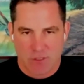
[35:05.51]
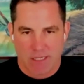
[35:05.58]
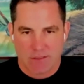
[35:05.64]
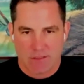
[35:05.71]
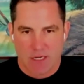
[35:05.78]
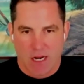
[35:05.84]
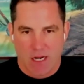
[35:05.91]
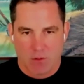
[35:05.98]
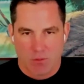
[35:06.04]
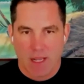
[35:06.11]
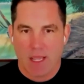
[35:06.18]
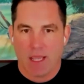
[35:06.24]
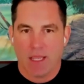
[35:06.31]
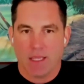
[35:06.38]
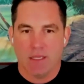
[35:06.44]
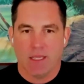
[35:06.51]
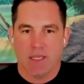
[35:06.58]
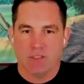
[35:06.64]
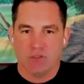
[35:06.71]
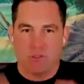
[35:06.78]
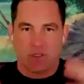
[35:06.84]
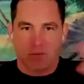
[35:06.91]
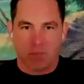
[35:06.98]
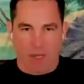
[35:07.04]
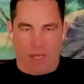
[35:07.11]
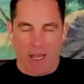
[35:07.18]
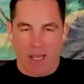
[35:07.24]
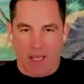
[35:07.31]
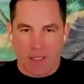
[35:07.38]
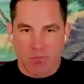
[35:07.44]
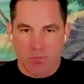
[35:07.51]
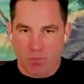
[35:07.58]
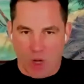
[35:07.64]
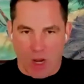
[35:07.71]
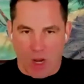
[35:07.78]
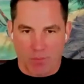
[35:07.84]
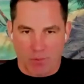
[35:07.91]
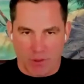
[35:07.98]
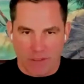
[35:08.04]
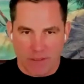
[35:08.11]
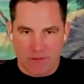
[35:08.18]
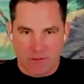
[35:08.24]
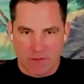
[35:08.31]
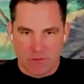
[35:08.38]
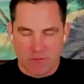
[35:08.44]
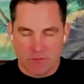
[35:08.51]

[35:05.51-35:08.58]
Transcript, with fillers: directed IRA is you can buy properties,